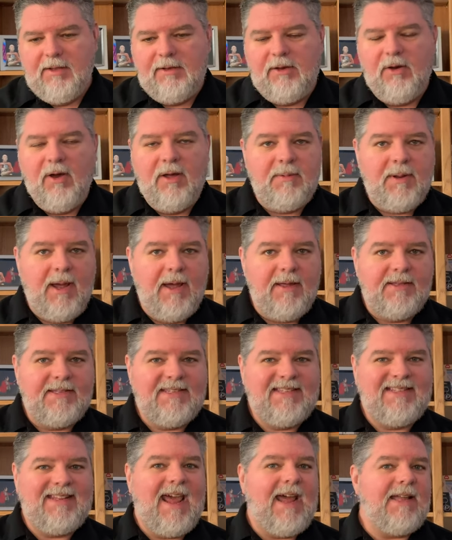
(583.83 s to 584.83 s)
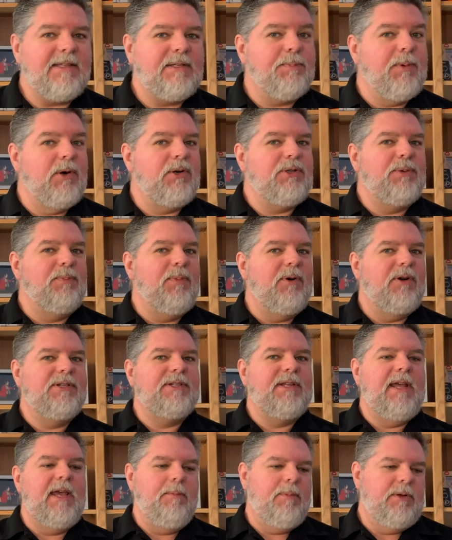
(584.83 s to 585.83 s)
You know, I'm not a stats person per
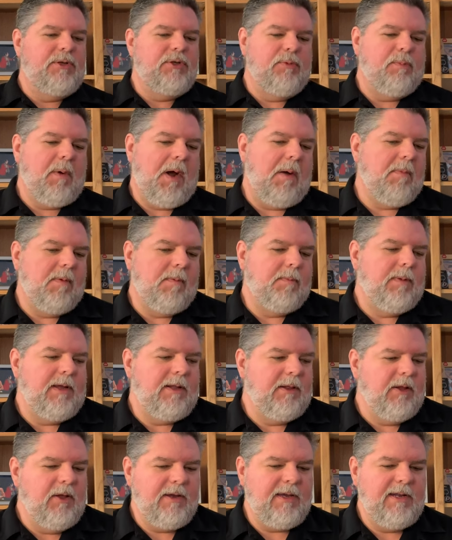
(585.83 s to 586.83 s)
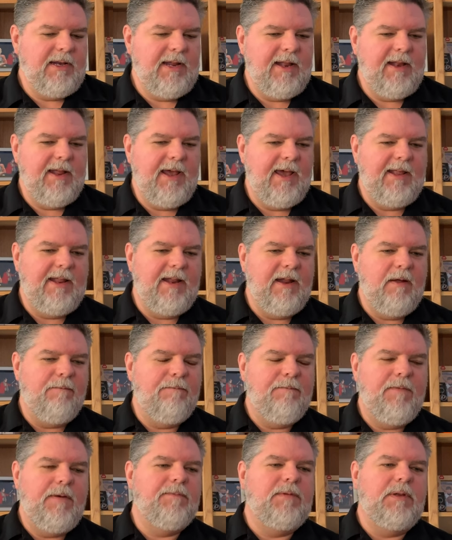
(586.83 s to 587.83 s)
se, but you're probably looking at a
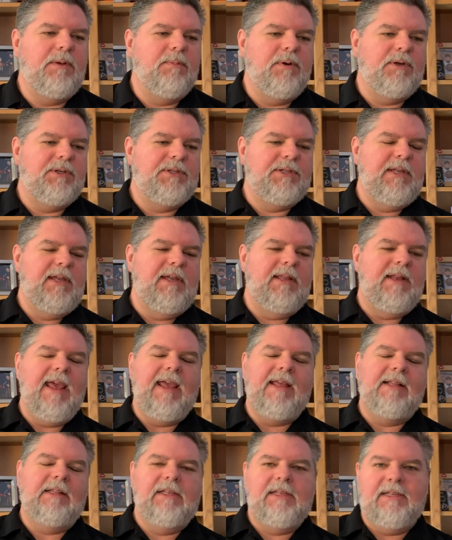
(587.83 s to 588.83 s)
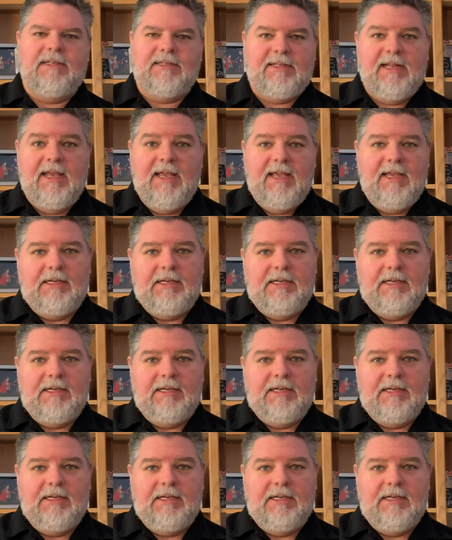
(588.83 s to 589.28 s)
50% at least